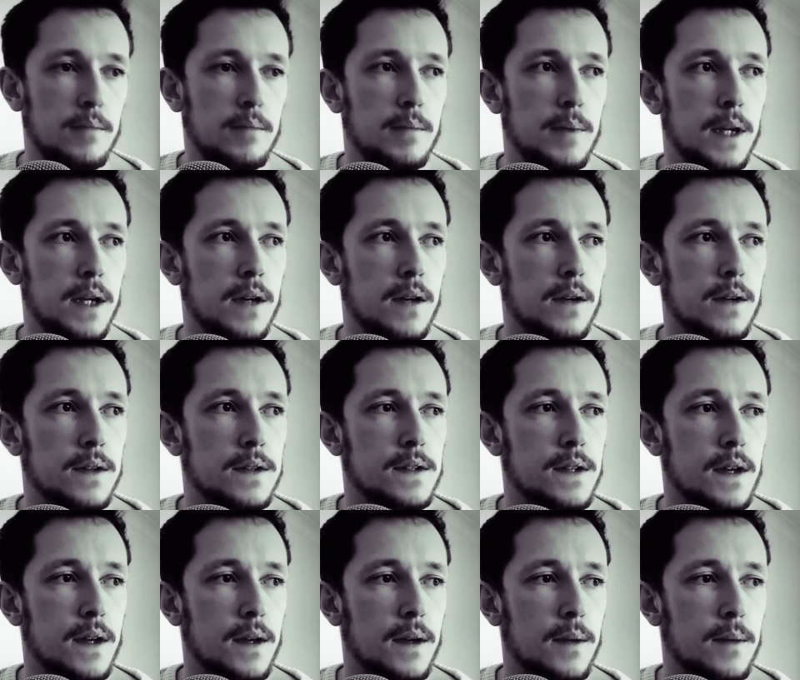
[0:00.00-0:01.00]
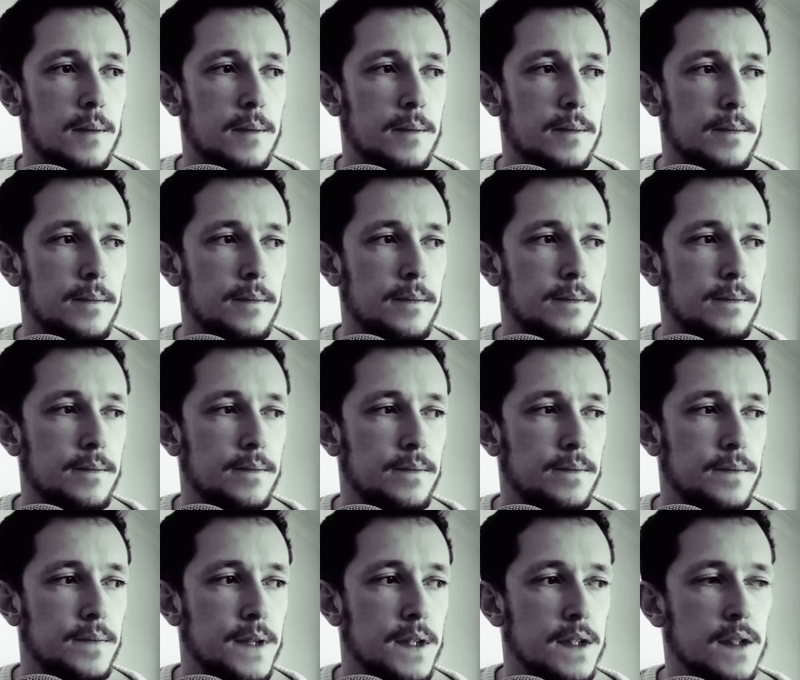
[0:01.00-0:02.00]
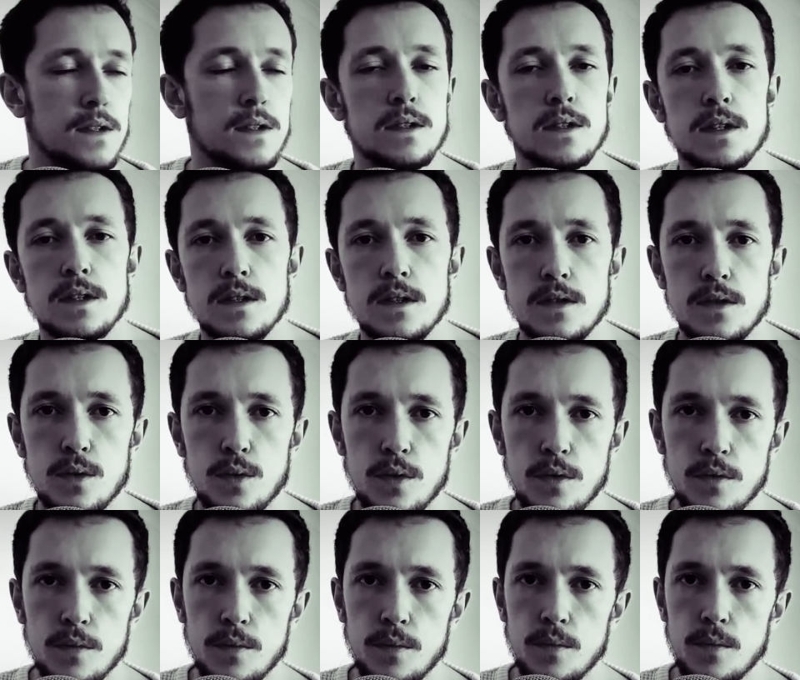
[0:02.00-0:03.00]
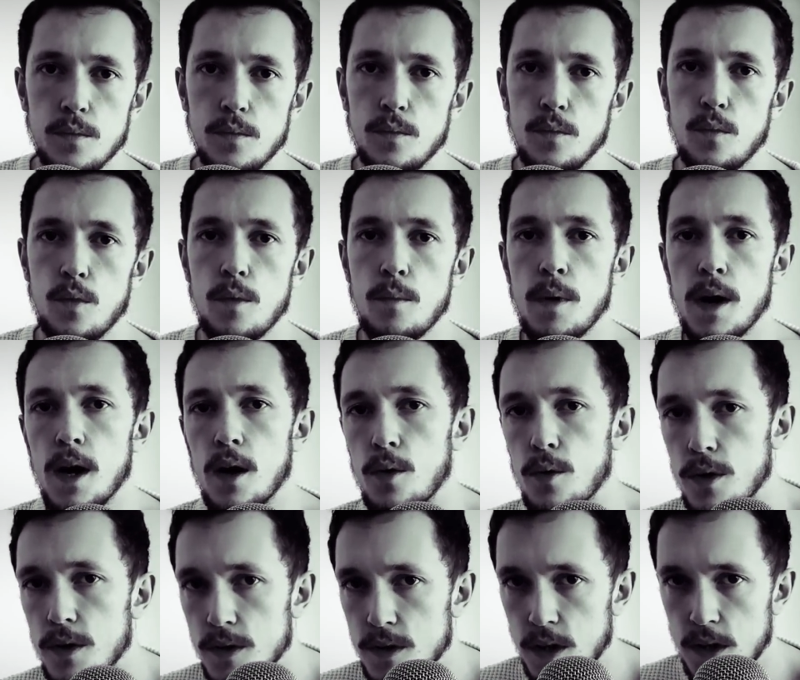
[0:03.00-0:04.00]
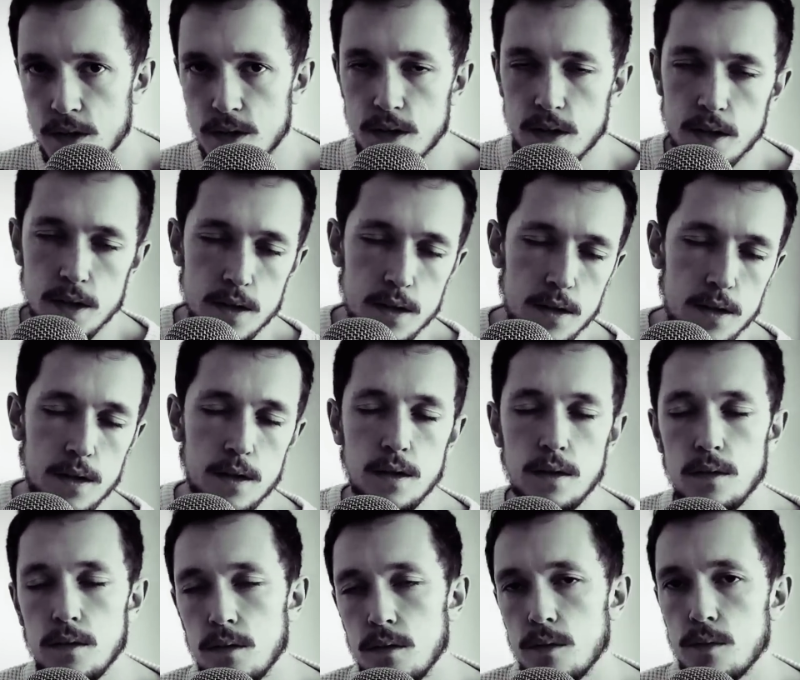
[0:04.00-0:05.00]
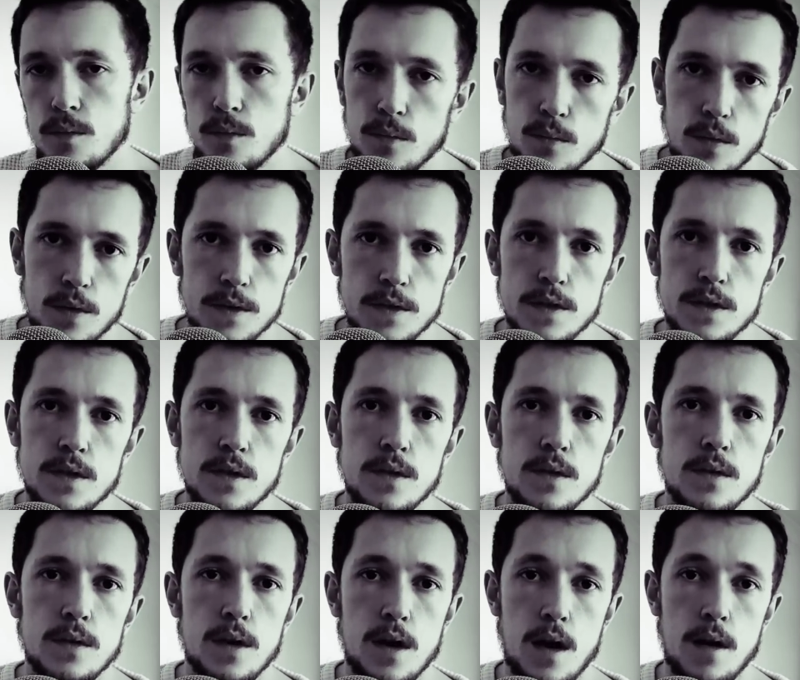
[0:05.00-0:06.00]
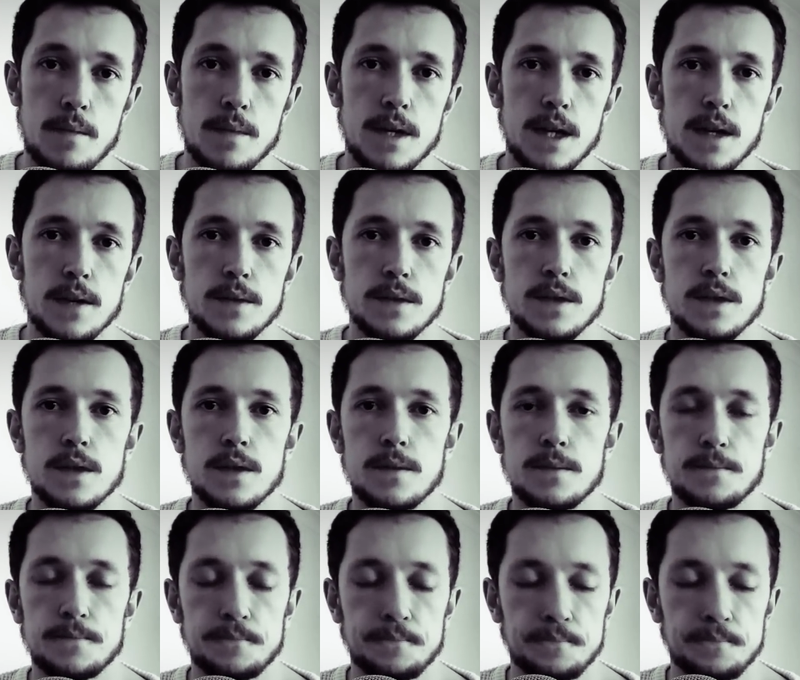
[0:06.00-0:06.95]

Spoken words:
because this is sort of what my whole discussion wants to come down to,